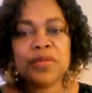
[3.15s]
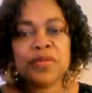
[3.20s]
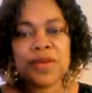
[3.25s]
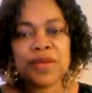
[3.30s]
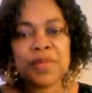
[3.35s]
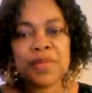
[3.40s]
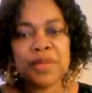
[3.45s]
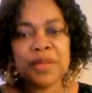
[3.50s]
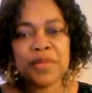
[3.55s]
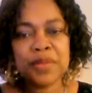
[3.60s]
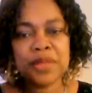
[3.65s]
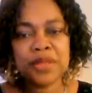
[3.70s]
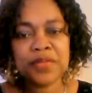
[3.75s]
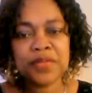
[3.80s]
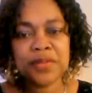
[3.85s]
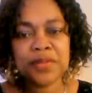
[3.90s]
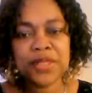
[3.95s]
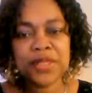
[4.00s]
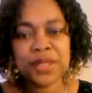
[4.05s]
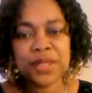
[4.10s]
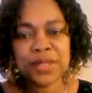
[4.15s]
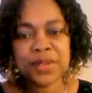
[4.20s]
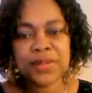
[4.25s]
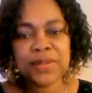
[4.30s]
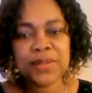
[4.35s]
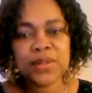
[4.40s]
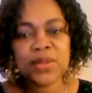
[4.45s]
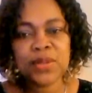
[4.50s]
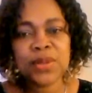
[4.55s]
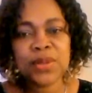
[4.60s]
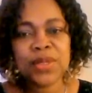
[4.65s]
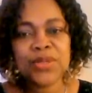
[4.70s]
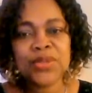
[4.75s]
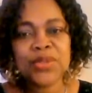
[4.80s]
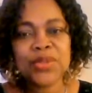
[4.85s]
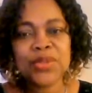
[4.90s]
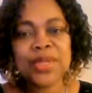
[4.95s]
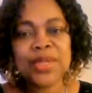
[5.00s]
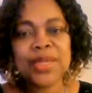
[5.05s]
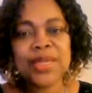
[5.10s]
Family with Evangelist Noye
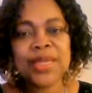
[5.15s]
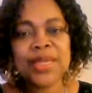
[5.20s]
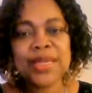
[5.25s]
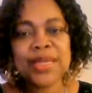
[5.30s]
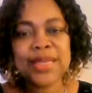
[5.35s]
Antonia